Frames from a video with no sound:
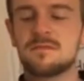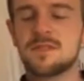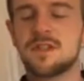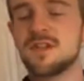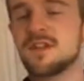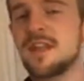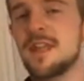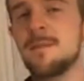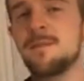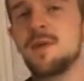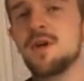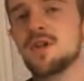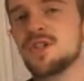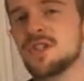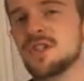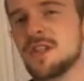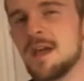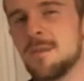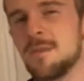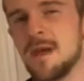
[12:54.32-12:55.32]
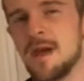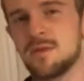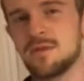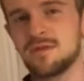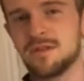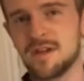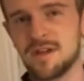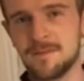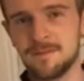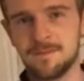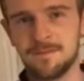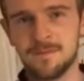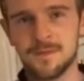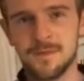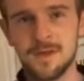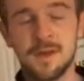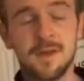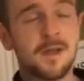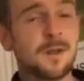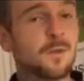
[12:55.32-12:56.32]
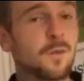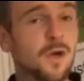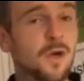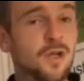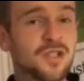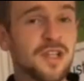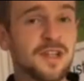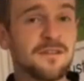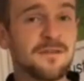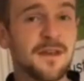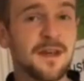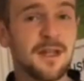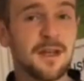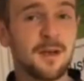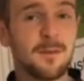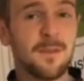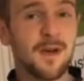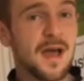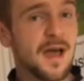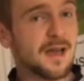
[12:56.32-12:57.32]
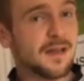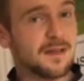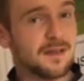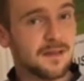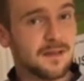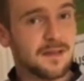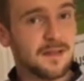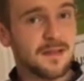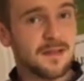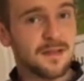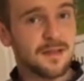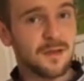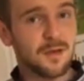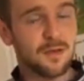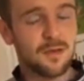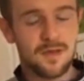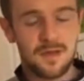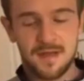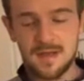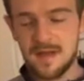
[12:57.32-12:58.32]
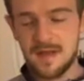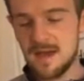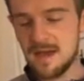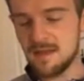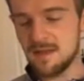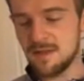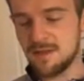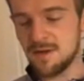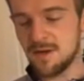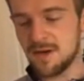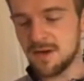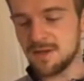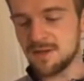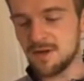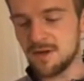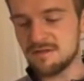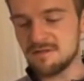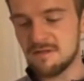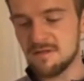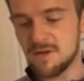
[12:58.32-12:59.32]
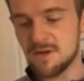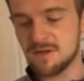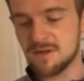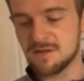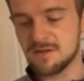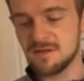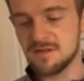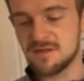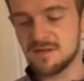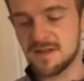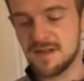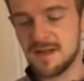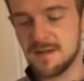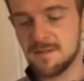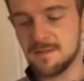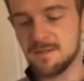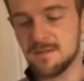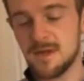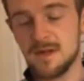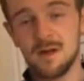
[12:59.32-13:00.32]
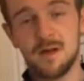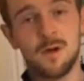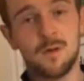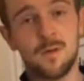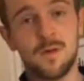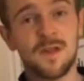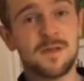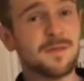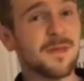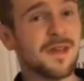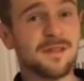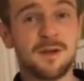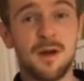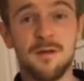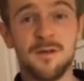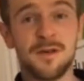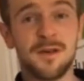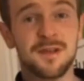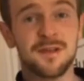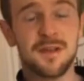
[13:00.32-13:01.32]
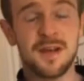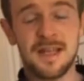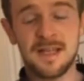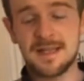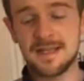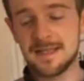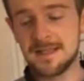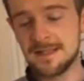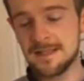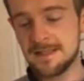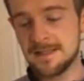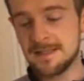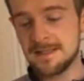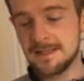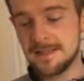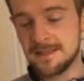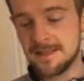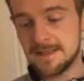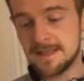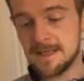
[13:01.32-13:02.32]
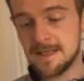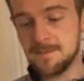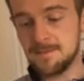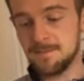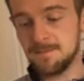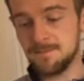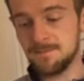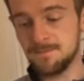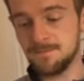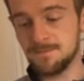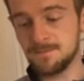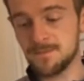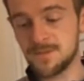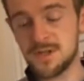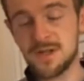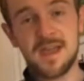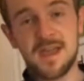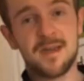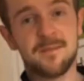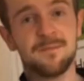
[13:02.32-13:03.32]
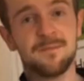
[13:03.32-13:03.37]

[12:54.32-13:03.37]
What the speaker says: just keep pushing that boundary. Watch this video back. Do the 30-30 reversals along with me as often as you like. So yeah,